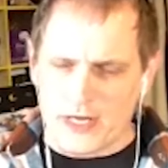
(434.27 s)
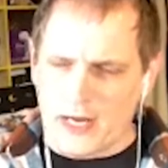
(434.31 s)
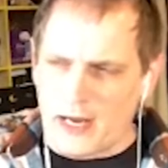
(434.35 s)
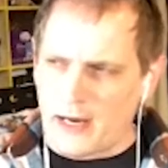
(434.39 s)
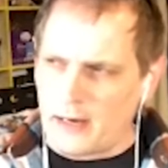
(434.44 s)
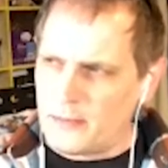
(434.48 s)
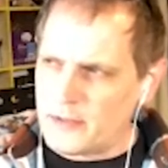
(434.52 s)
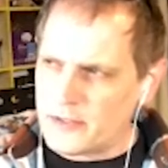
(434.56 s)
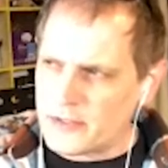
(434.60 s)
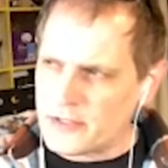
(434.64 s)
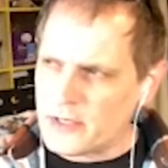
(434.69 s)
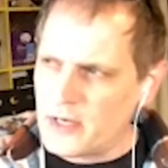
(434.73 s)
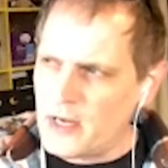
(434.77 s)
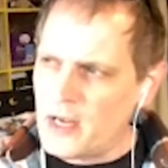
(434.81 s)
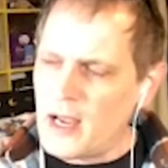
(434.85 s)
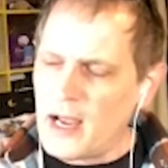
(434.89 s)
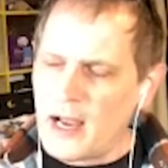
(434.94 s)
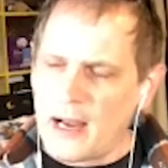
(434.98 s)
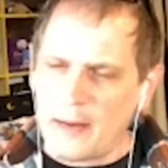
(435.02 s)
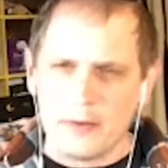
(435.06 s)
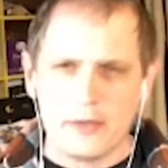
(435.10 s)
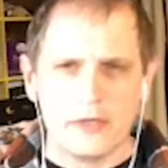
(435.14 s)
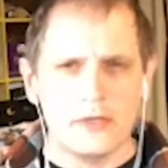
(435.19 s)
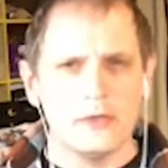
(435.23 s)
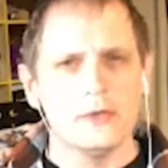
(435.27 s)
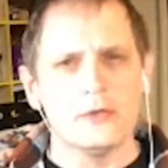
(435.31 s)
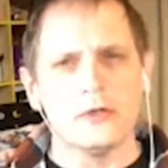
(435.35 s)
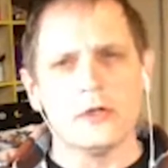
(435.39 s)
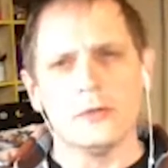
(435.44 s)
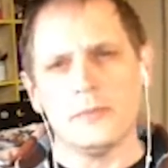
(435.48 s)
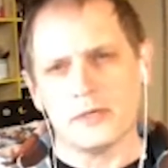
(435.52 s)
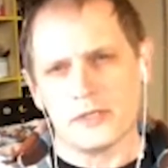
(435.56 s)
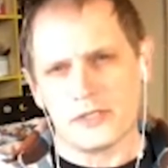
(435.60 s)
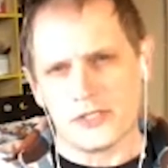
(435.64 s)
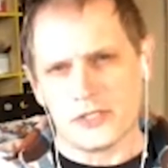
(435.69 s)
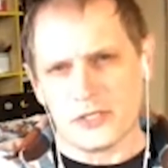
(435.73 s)
I would
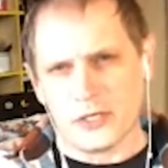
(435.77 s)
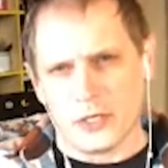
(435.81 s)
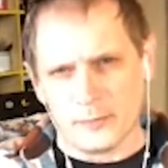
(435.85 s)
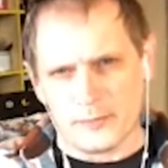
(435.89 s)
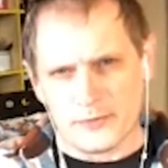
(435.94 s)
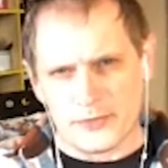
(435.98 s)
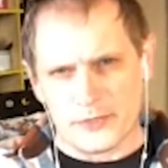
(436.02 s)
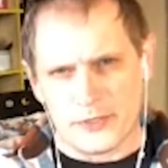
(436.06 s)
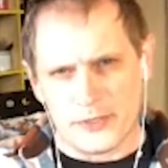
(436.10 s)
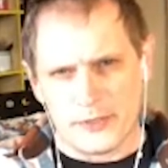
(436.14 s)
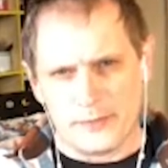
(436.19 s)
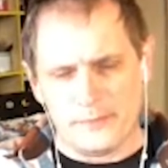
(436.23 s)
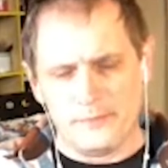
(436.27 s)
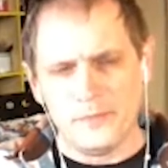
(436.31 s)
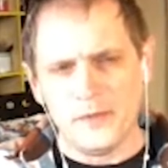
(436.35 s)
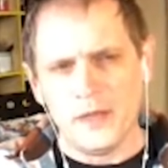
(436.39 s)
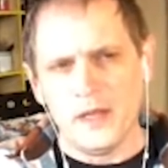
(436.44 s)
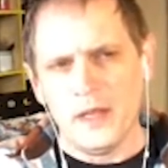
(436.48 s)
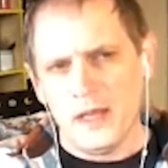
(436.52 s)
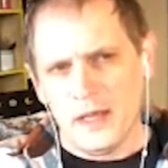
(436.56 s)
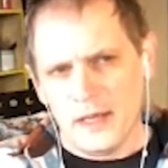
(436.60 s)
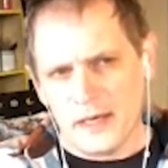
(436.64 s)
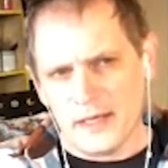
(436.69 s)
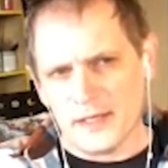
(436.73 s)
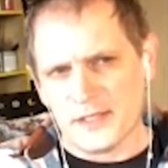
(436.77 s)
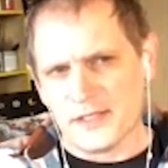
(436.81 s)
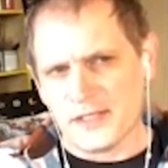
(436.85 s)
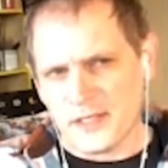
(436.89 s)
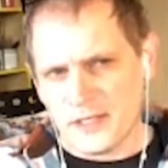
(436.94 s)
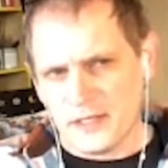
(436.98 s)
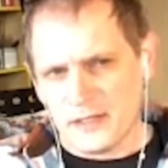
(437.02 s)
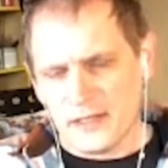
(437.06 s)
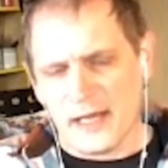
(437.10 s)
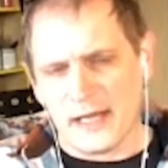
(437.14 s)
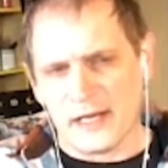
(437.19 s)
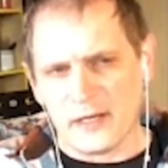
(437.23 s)
Google book sculpture and I'd
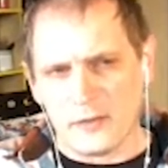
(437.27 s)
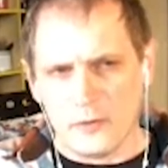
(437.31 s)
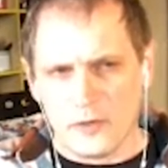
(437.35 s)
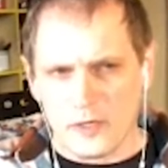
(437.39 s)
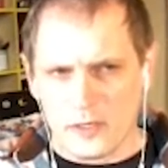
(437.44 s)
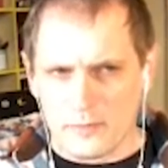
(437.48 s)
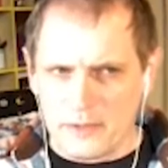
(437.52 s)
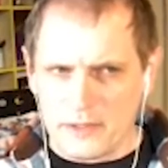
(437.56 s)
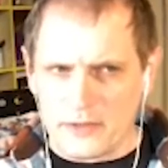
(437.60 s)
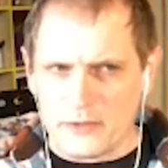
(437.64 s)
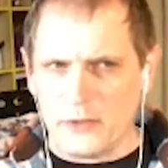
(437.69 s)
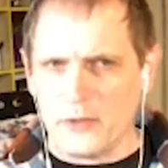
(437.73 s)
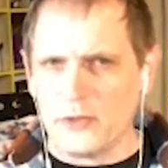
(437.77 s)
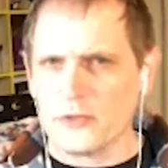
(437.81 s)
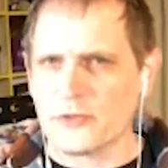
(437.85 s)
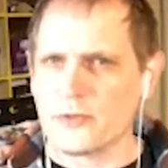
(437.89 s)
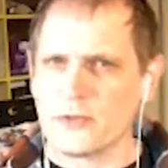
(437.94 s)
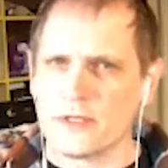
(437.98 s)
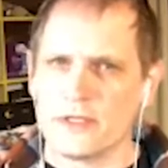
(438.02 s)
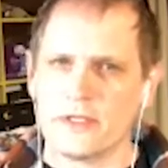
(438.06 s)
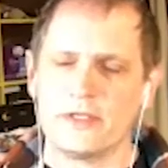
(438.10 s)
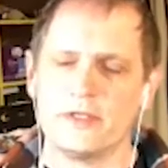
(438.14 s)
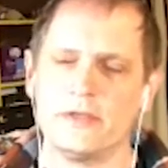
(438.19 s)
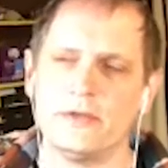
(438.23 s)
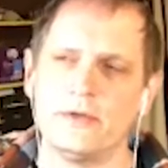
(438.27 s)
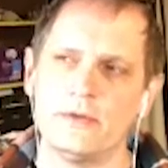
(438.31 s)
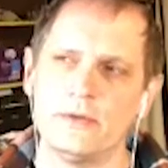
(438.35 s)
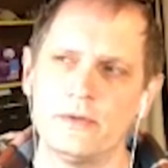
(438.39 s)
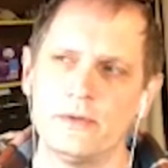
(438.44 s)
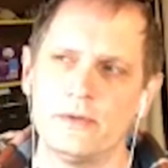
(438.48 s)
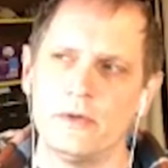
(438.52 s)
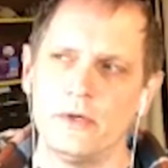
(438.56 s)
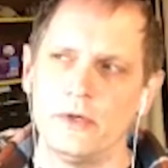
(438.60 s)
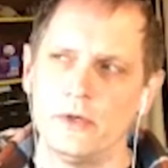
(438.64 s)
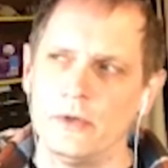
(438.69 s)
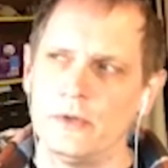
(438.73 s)
see a lot of work, but those were the
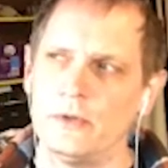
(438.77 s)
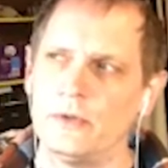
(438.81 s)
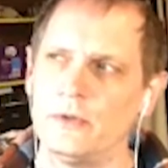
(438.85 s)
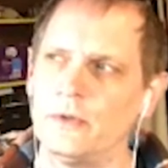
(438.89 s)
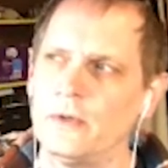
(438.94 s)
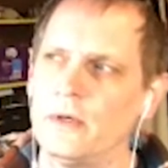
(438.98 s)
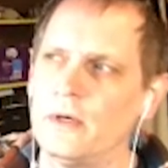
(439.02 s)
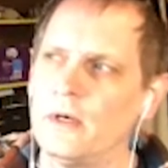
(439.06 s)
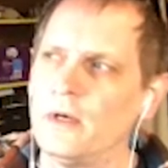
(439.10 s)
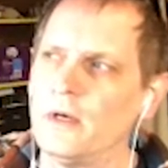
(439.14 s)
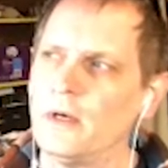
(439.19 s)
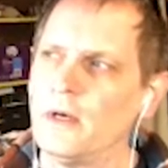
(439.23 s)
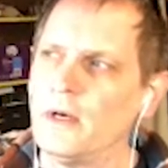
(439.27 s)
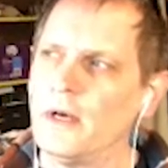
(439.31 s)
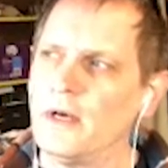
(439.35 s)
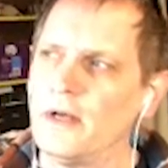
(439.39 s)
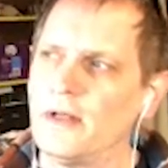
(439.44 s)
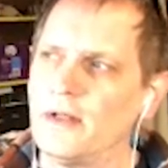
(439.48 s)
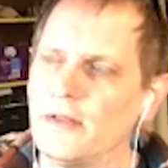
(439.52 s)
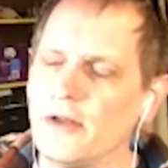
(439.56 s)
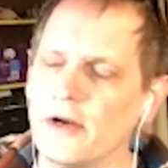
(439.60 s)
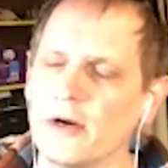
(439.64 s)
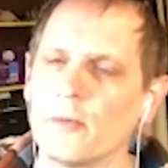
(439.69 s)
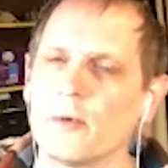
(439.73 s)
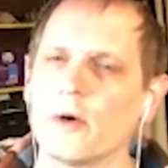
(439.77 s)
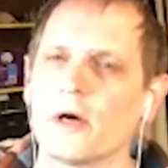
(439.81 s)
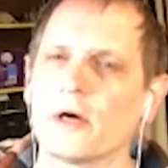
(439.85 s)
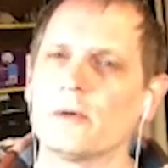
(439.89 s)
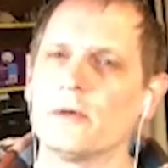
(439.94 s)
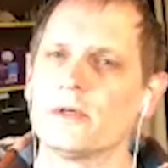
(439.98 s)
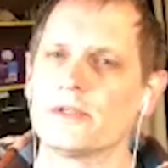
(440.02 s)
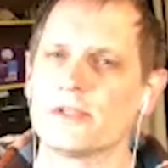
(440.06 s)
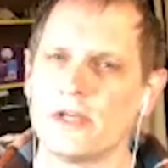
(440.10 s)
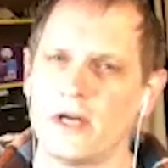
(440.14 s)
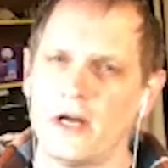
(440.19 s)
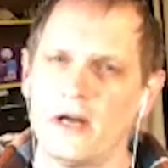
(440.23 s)
two who their
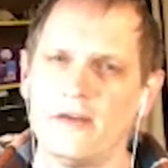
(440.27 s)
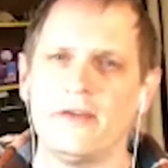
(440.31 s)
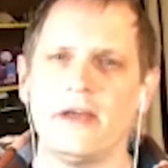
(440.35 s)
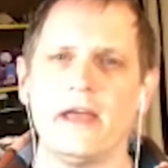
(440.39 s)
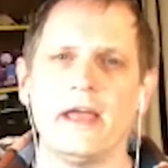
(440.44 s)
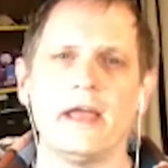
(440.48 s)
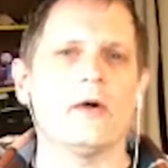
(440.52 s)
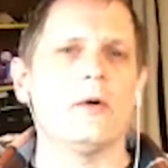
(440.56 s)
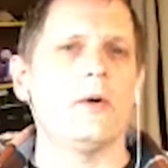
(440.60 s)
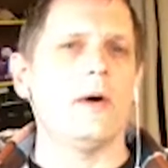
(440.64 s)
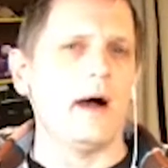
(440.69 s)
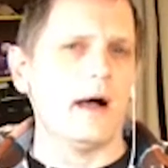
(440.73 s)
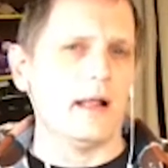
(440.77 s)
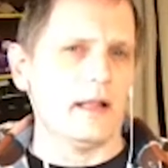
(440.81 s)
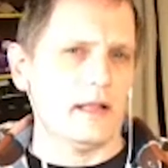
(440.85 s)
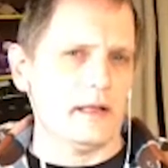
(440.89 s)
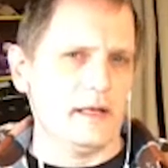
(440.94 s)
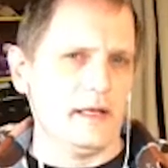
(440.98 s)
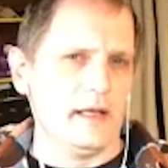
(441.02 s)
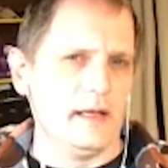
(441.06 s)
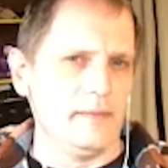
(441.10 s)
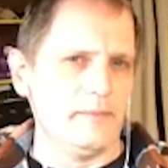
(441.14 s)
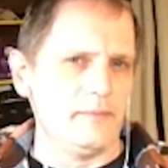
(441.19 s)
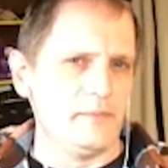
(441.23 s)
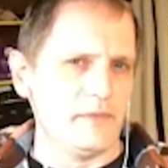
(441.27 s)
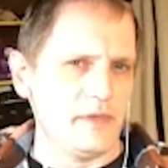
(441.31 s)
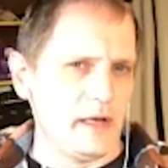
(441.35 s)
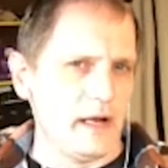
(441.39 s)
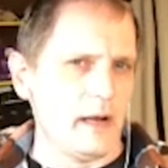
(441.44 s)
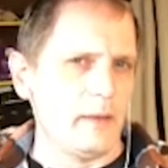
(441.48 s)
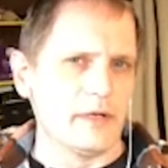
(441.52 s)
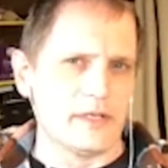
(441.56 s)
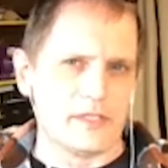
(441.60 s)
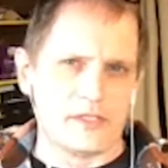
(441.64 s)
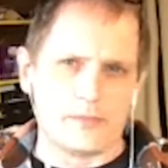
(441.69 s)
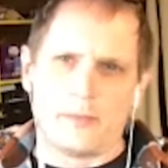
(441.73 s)
work was of a quality that
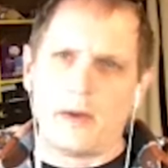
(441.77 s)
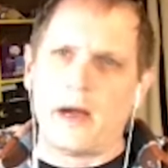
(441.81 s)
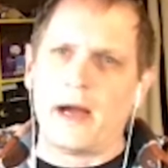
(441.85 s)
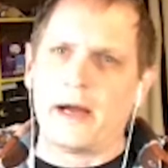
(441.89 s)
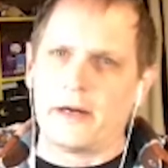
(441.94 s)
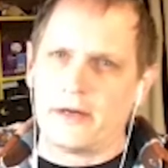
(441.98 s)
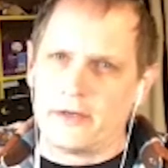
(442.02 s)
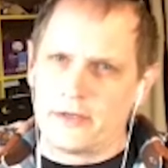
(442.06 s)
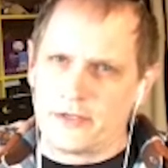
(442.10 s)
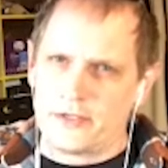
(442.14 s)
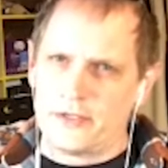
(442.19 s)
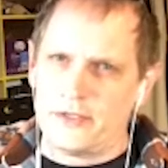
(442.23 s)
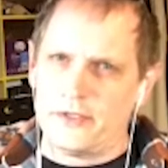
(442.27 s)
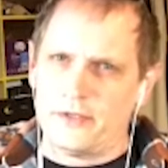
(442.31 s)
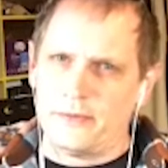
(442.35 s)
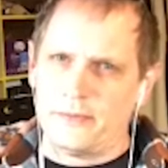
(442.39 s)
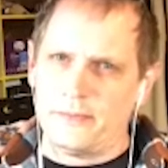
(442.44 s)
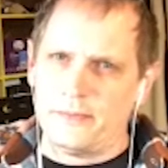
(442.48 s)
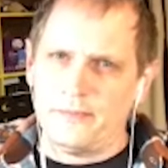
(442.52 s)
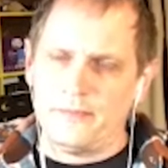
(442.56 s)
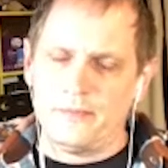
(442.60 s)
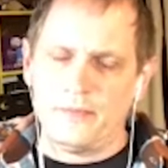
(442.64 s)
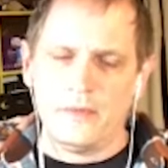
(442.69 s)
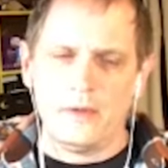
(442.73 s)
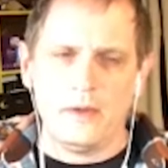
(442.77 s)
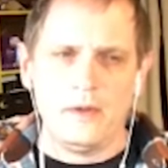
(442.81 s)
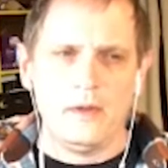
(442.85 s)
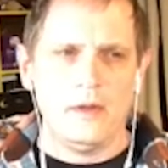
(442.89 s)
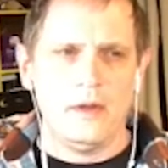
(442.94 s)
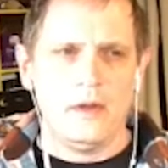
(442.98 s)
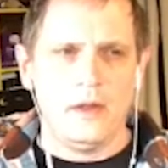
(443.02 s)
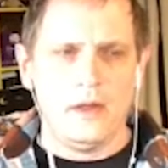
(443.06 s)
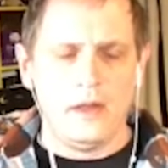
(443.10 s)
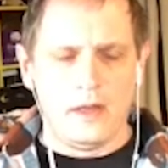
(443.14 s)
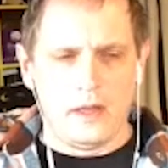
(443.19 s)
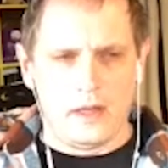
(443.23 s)
I would aspire to.
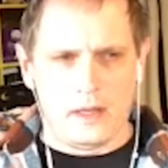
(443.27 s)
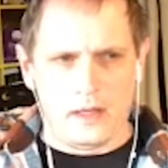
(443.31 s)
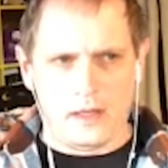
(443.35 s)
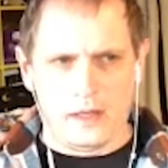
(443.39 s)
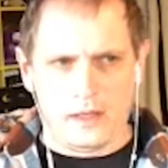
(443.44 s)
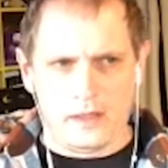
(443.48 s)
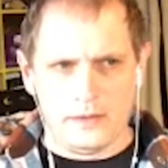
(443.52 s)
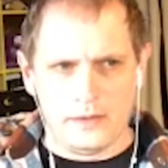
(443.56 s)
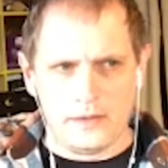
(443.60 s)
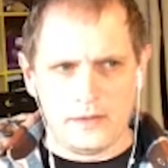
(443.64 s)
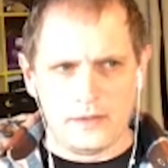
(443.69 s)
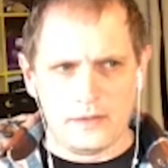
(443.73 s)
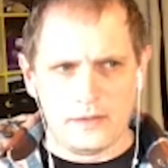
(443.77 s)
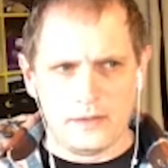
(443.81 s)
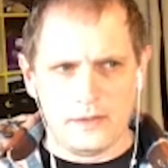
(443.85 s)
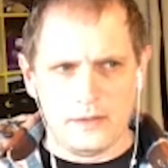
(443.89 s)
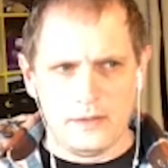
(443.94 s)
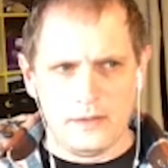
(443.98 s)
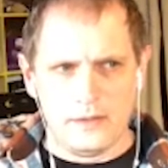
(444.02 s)
And